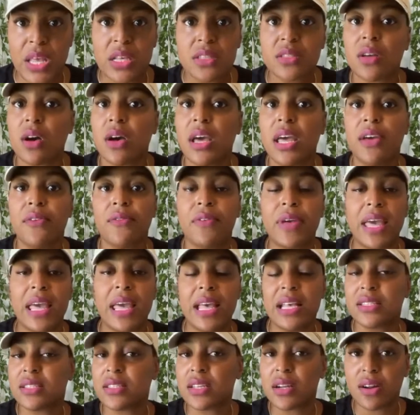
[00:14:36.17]
So if
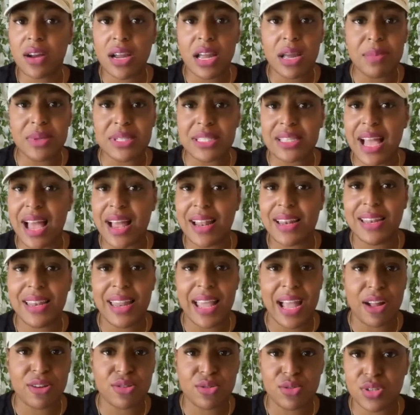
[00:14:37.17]
Instagram is not
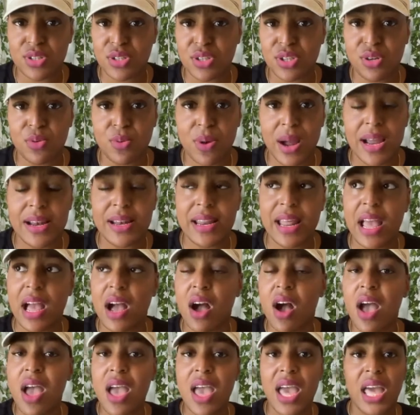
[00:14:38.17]
natural to you right
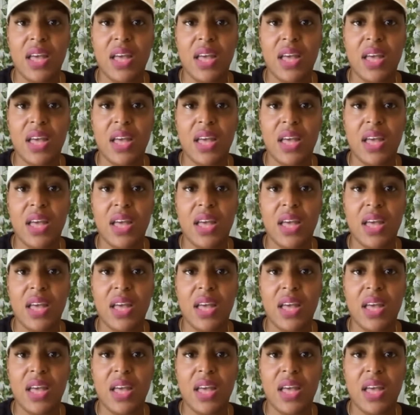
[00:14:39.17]
now,